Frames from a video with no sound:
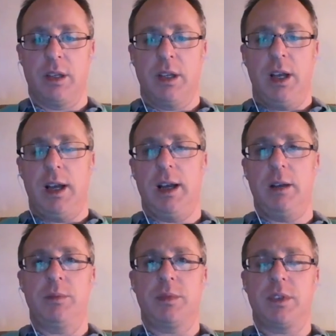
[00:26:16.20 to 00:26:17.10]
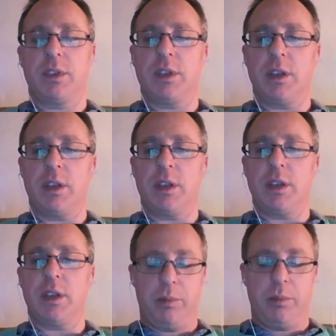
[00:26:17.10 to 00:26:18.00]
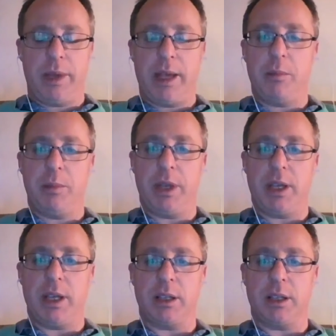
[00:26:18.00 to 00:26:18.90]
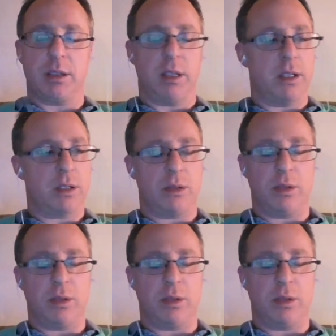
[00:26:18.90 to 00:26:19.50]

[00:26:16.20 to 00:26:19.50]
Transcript: The PMP it's